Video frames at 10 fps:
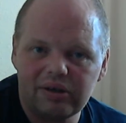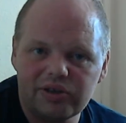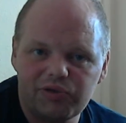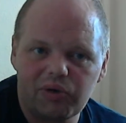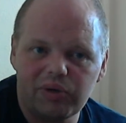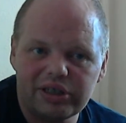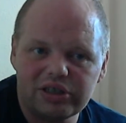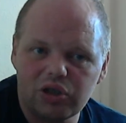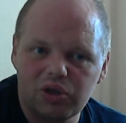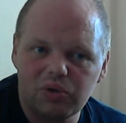very
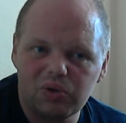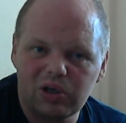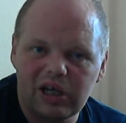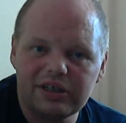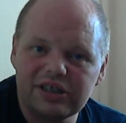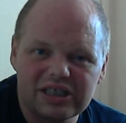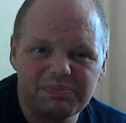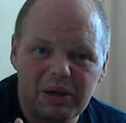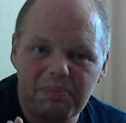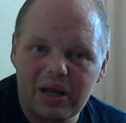soon and just be a
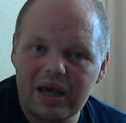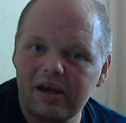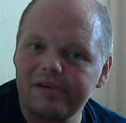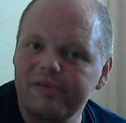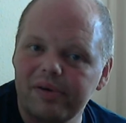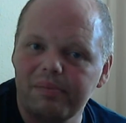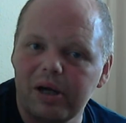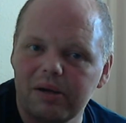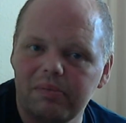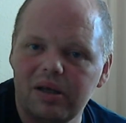player for a
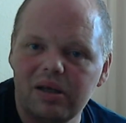moment.